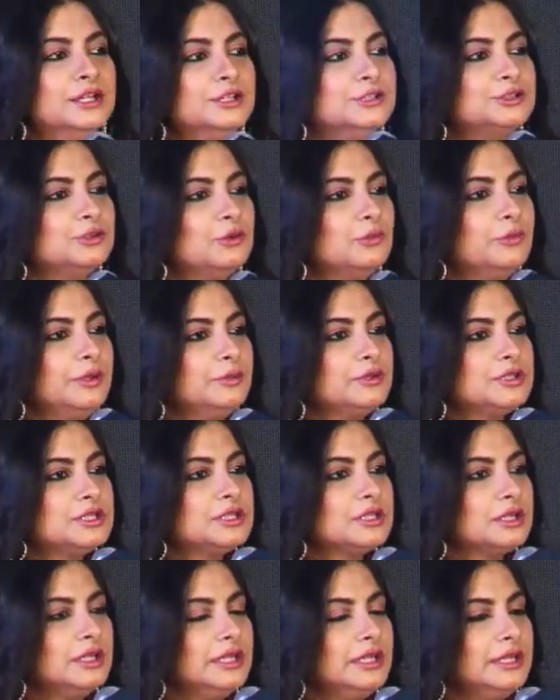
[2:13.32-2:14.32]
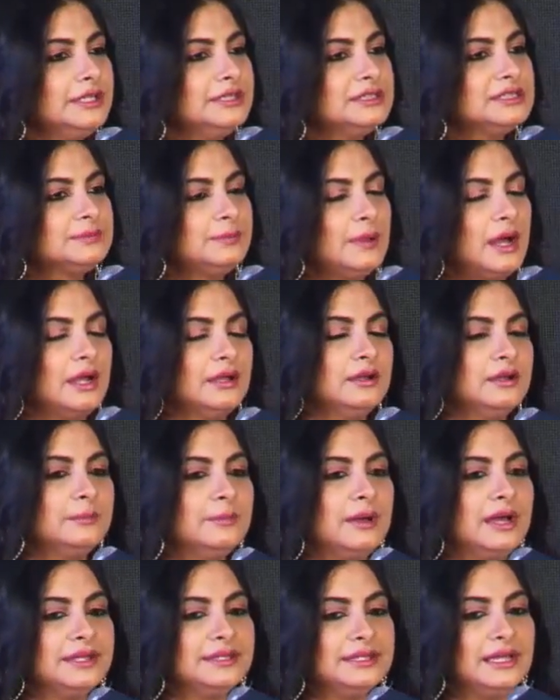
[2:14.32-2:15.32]
So we were just really inspired
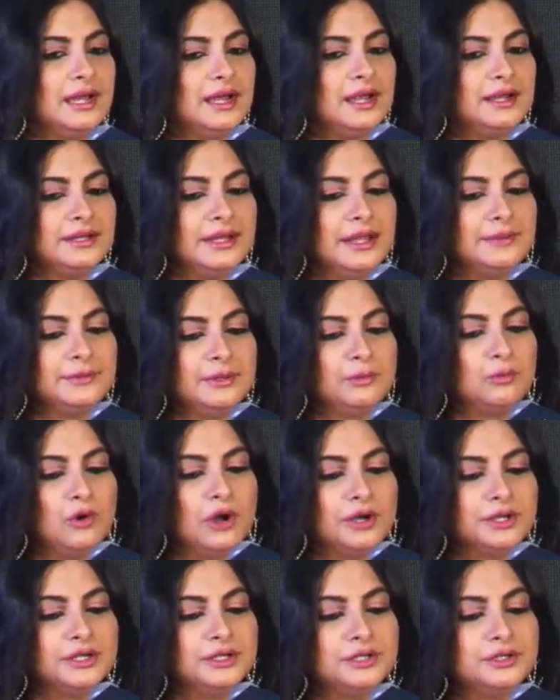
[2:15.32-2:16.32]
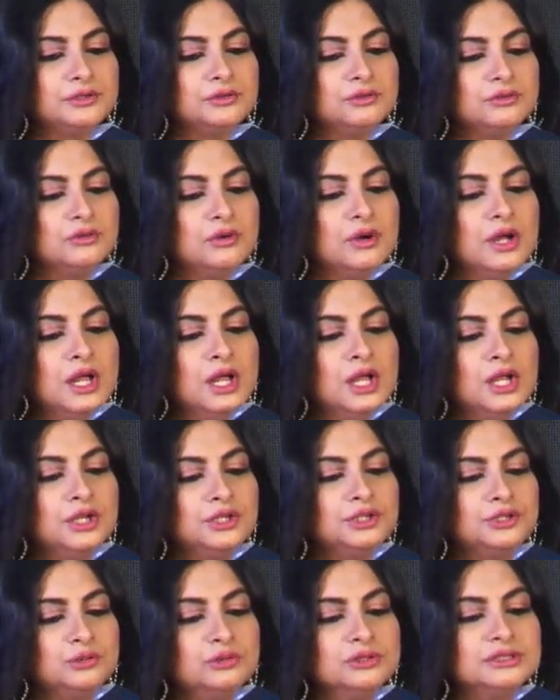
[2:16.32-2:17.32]
by that. And we wanted to
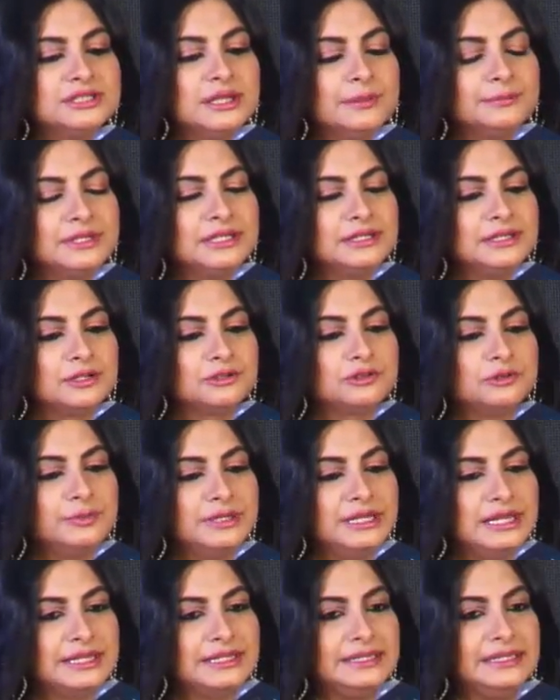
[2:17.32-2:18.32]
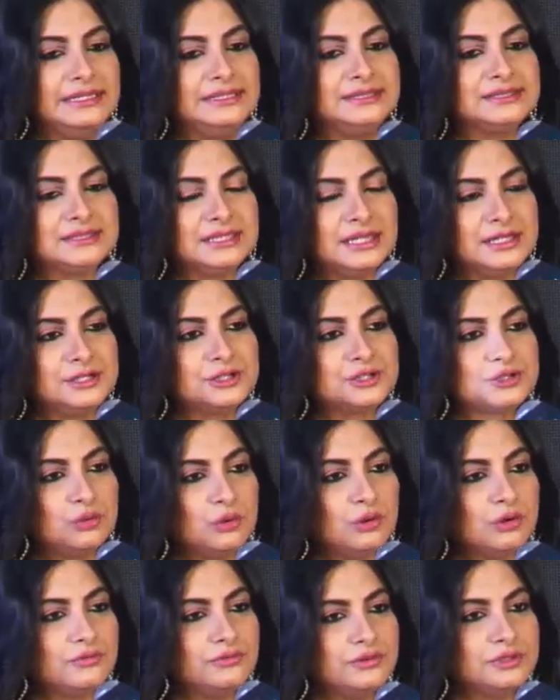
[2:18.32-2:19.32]
do something that could be like an inside
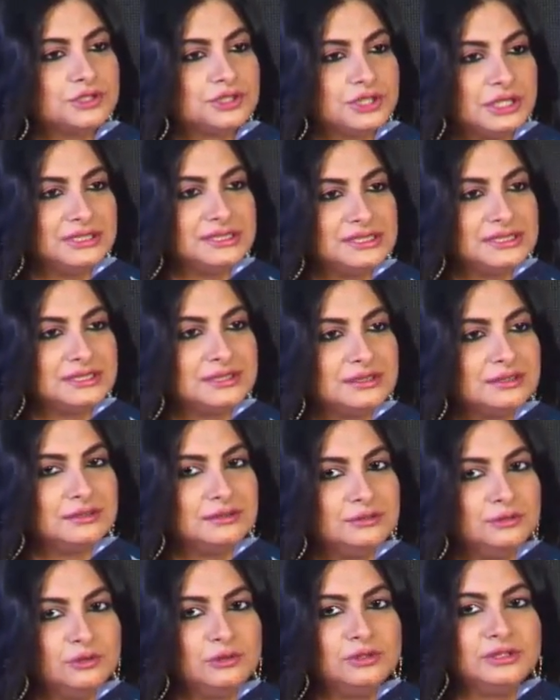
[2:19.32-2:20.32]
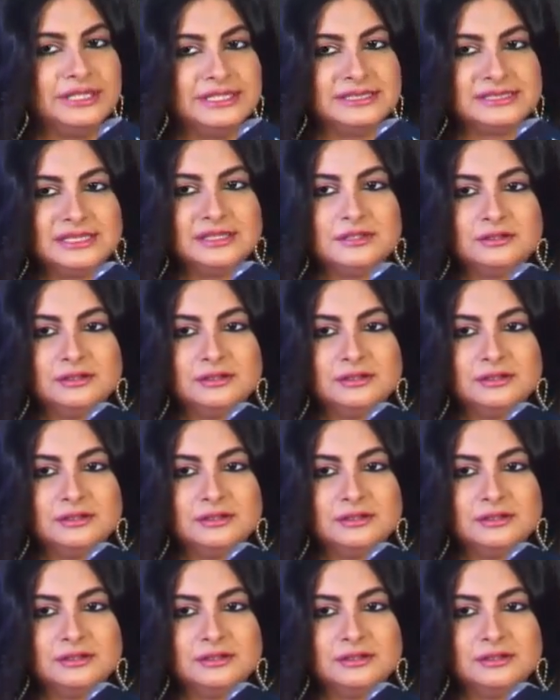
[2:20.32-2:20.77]
joke for just, you know, Desi